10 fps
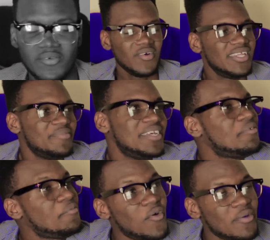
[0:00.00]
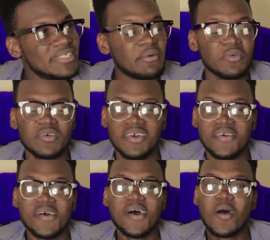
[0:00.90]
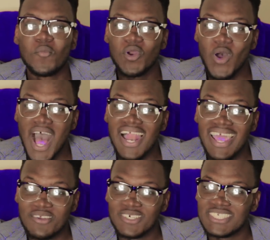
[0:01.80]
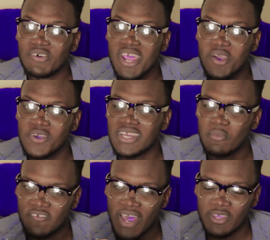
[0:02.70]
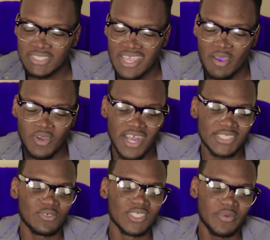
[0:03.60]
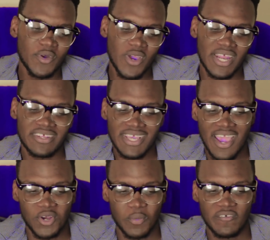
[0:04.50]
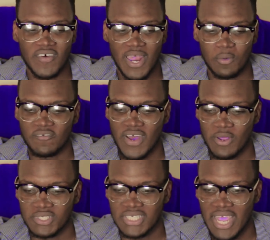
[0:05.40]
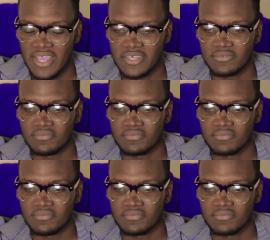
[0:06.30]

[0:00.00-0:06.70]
what? I never know this out. But all I know, so when I go, because my father used to carry me to school. So when I go into the car and my father was like,